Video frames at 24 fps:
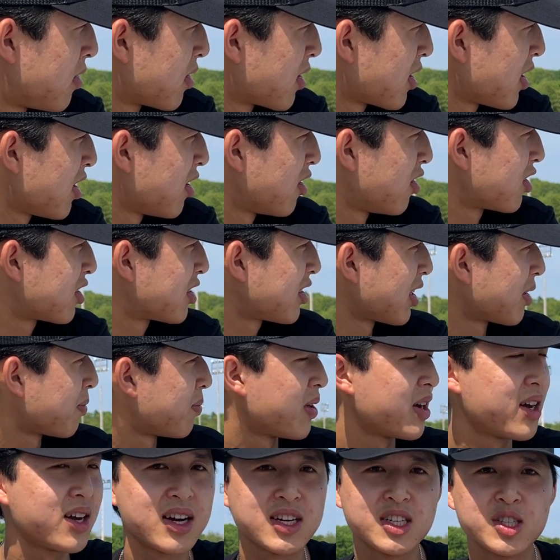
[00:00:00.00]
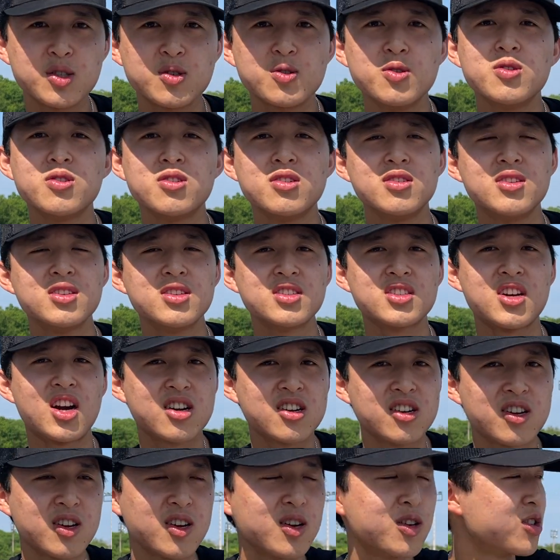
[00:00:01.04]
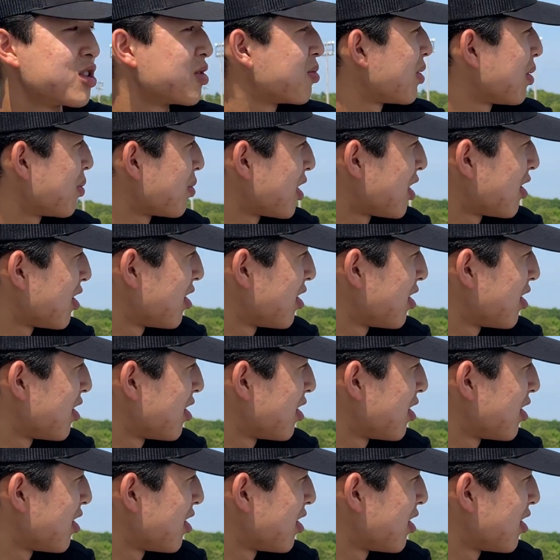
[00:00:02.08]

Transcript: kind of looks like my high school soccer coach, but I'm